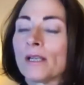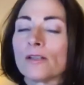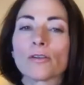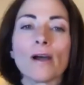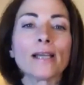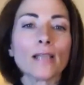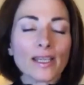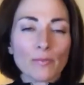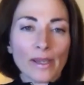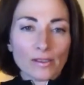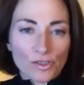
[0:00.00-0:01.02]
So I
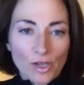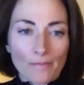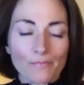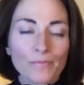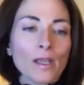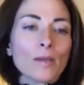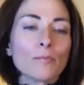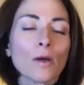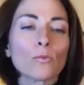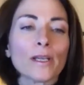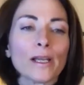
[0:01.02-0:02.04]
like BAM Shop,
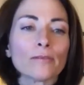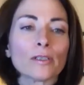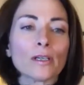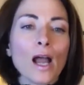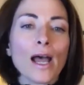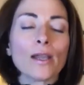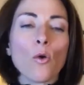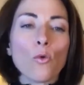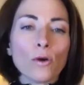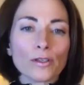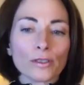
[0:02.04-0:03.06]
but whenever I
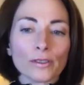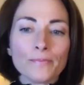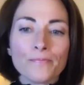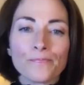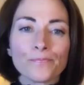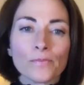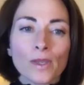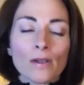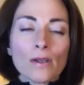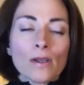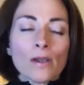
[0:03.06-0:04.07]
order
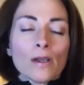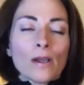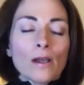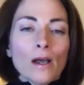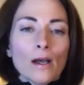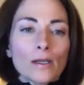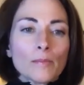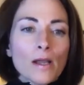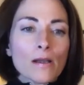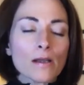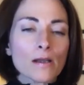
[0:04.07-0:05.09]

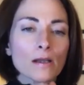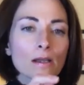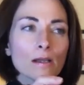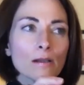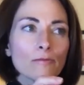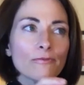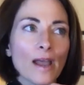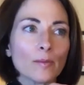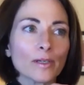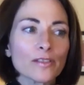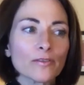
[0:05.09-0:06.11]
um,
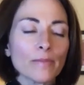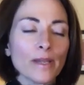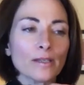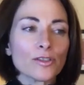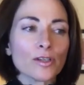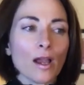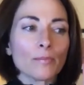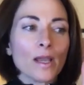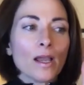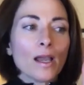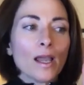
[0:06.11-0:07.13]
fabrics from BAM Shop,
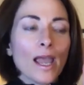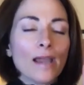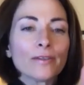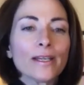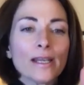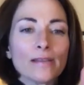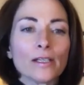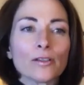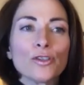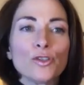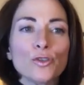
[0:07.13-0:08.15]
every,
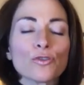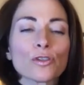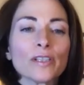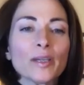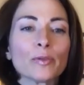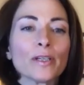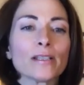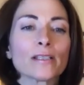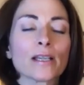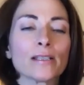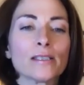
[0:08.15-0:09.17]
they're usually pretty
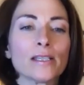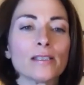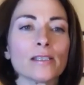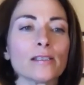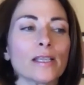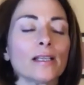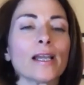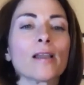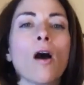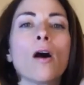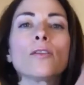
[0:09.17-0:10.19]
consistent. They
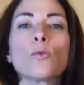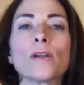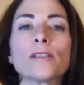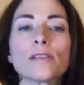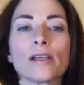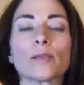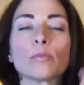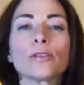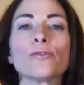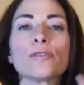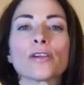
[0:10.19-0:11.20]
like all the ones that are
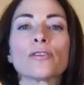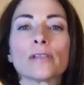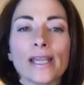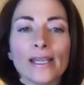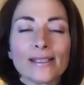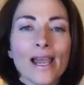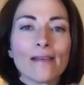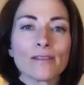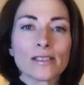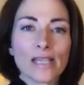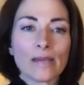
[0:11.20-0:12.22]
blues and greens have
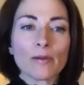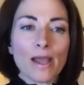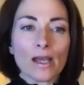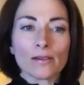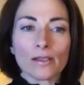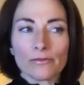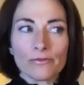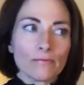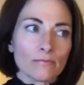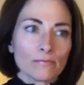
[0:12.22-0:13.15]
the same amount of